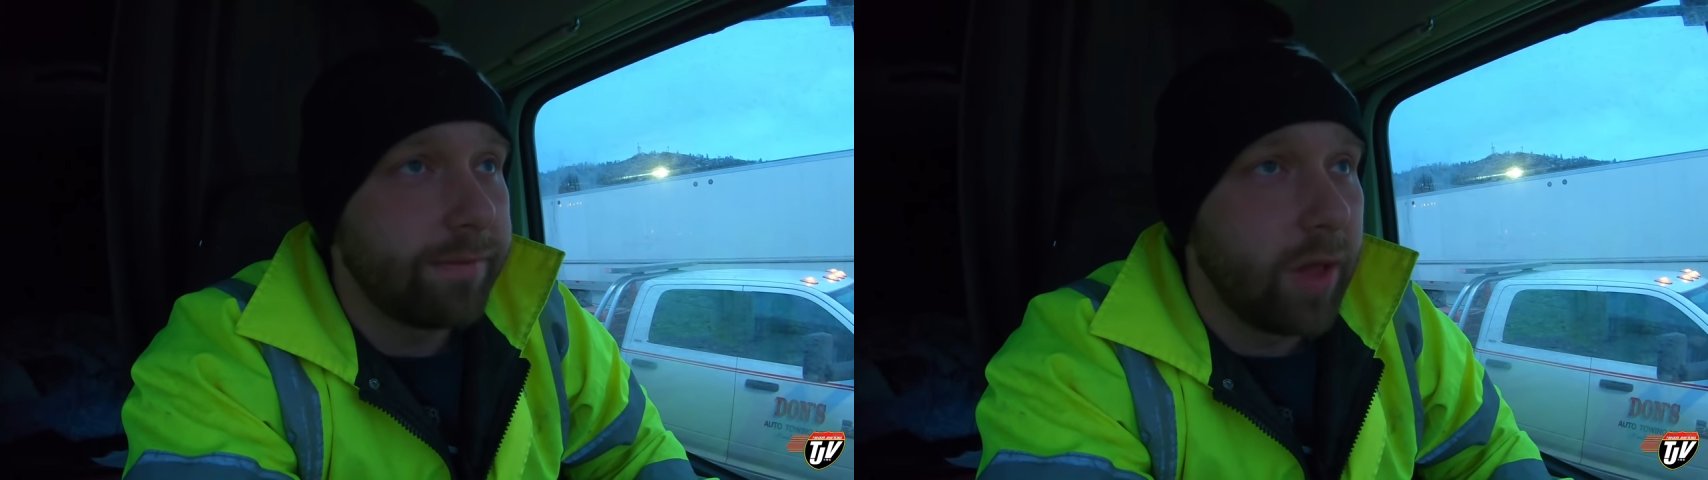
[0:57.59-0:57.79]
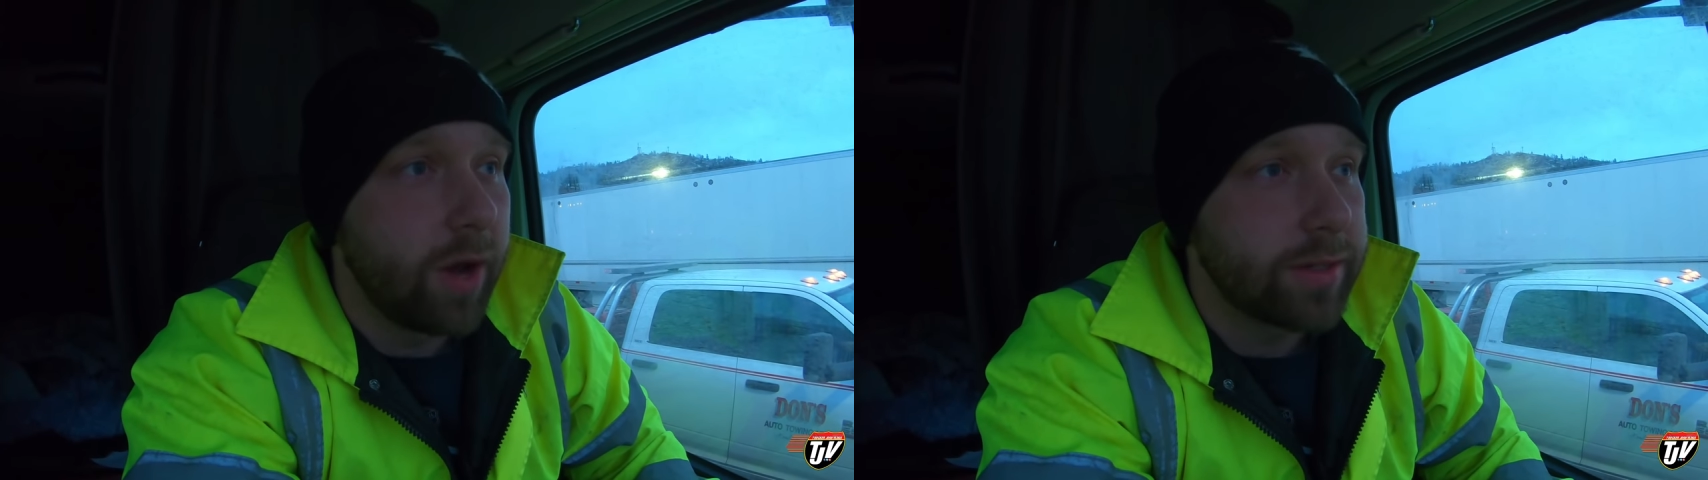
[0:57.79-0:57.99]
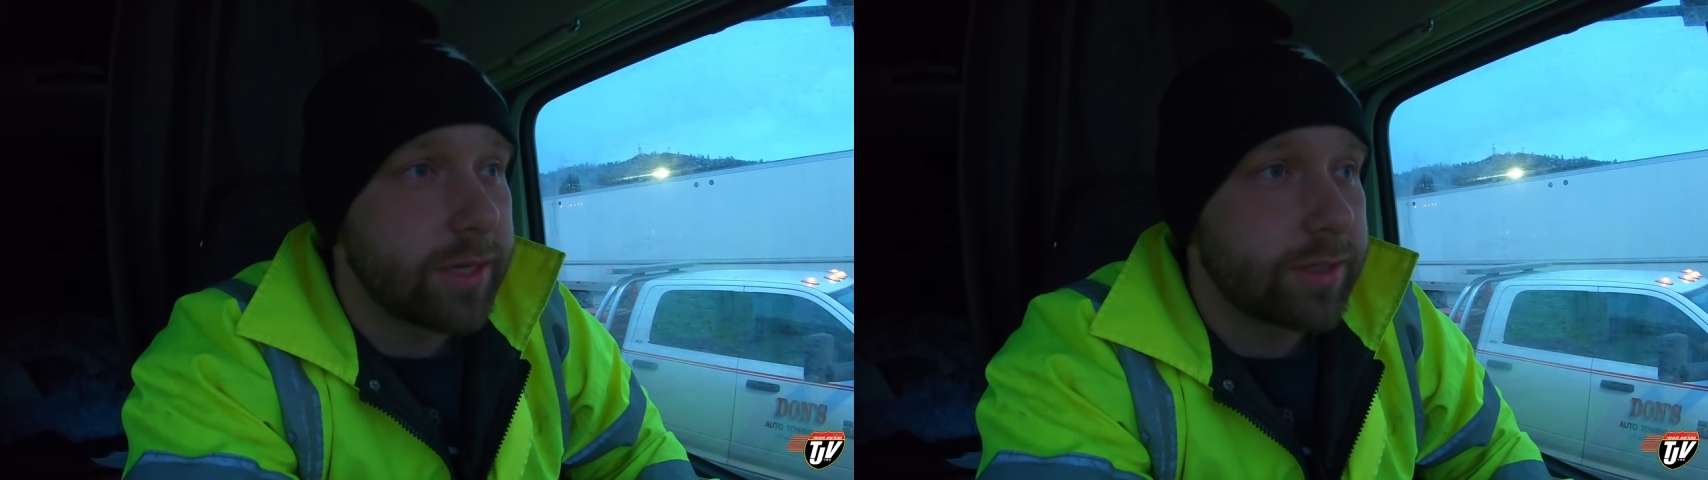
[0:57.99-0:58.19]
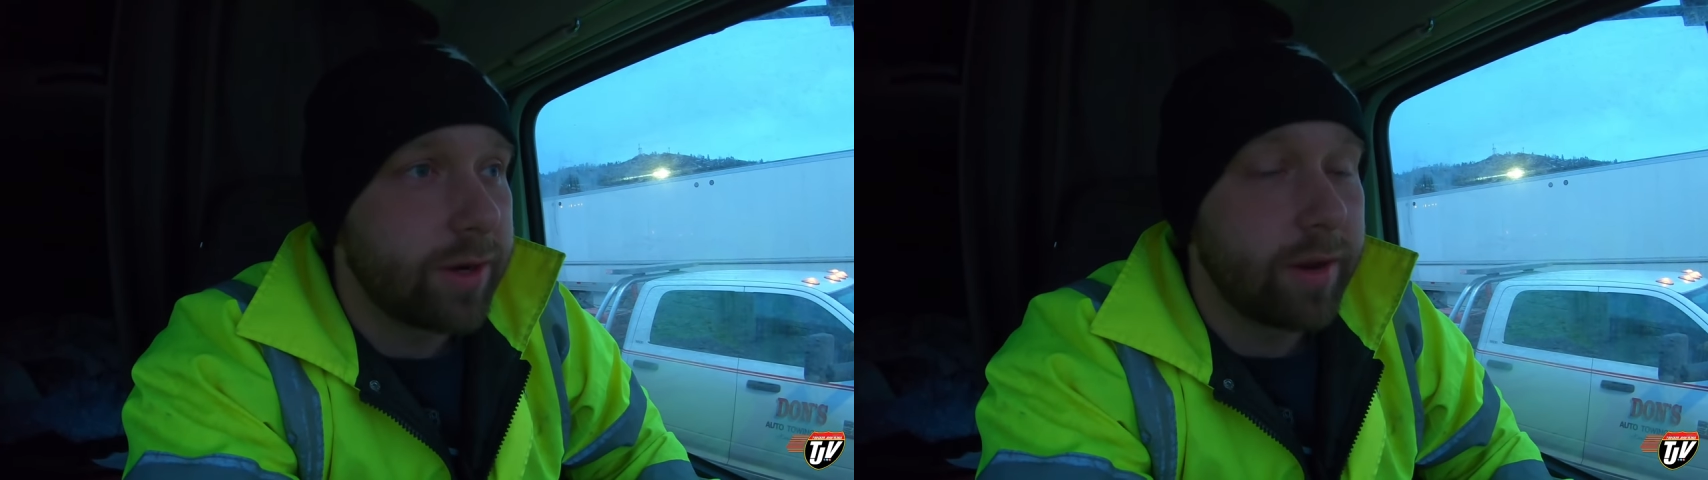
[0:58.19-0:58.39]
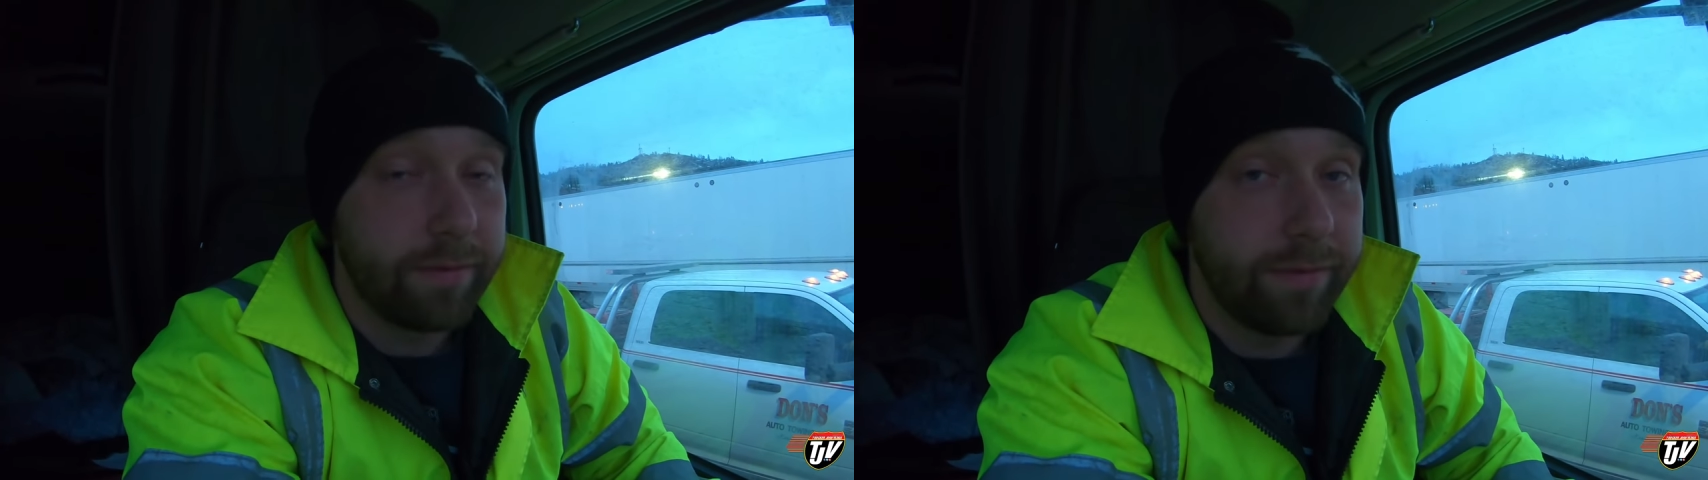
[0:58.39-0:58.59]
vlogs
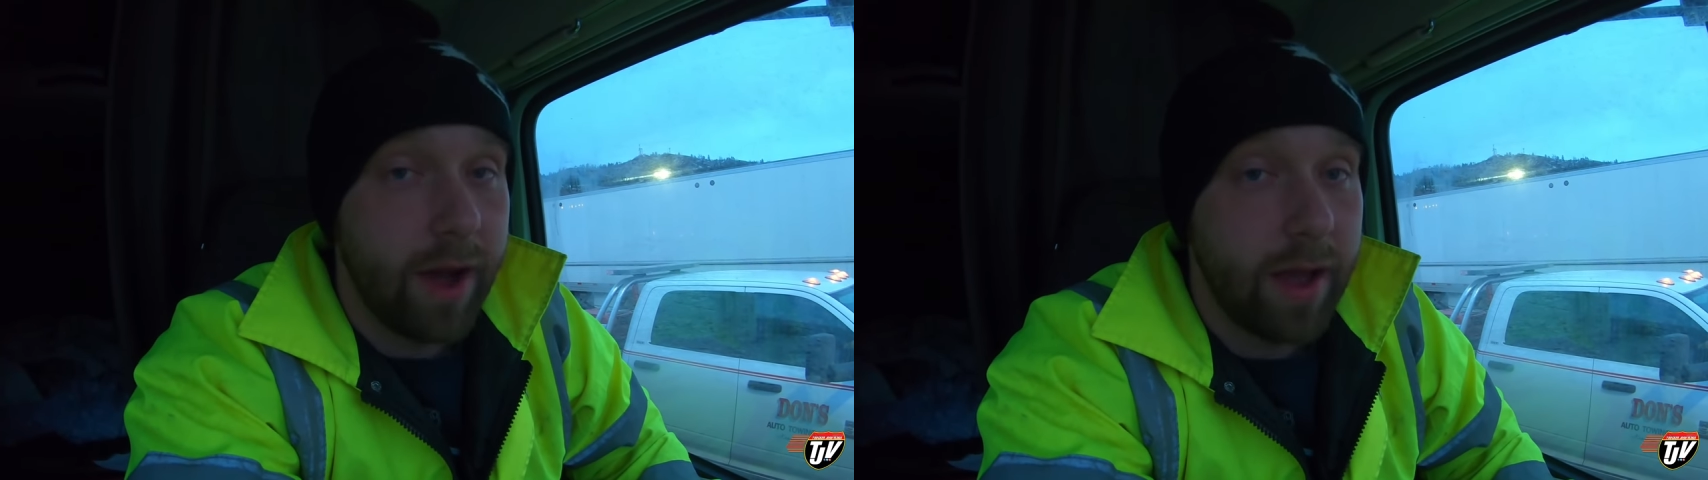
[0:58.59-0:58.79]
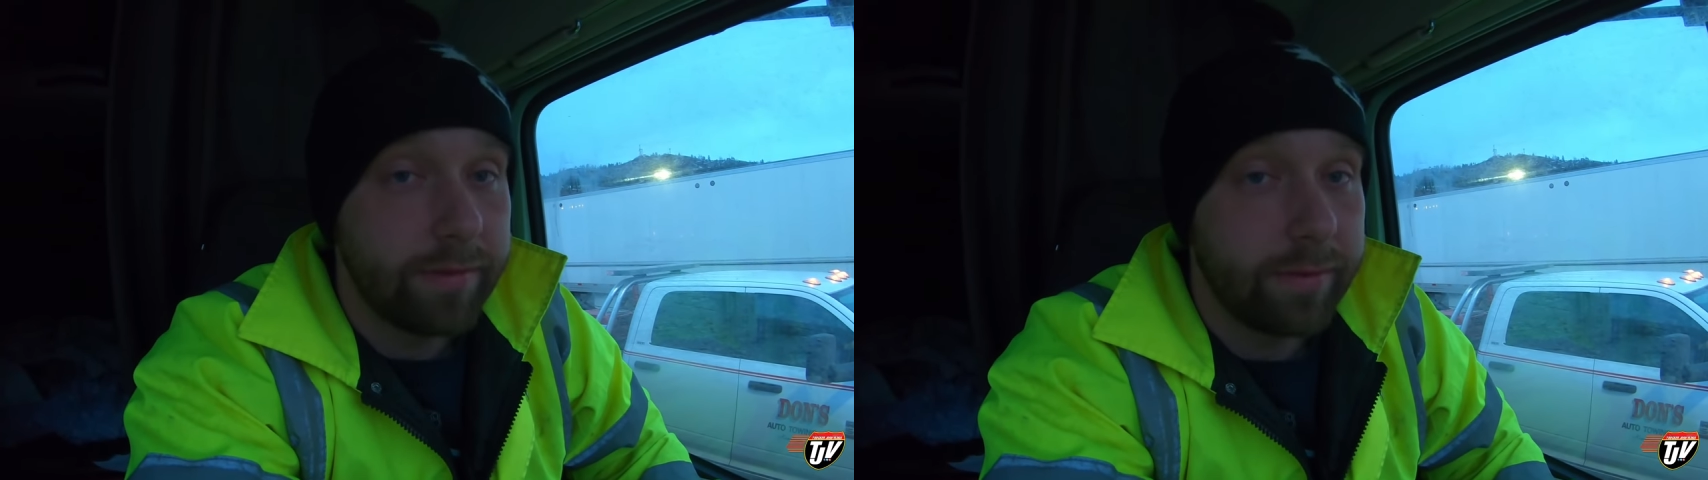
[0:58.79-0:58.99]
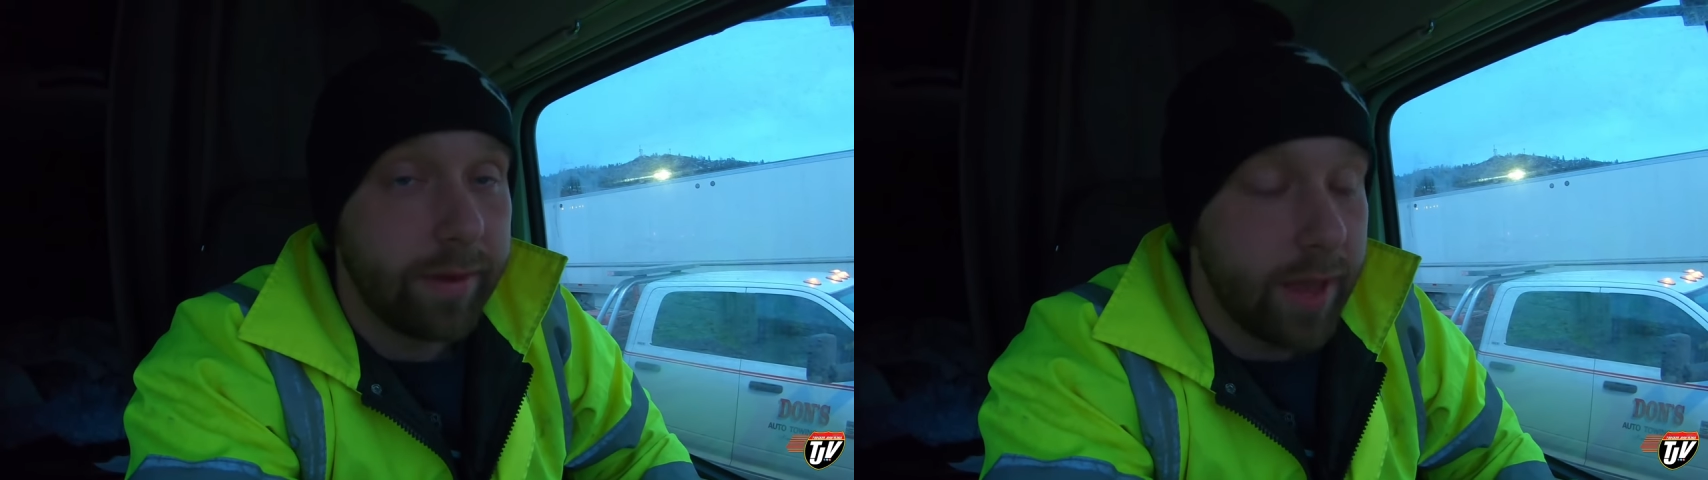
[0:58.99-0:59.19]
yesterday, five,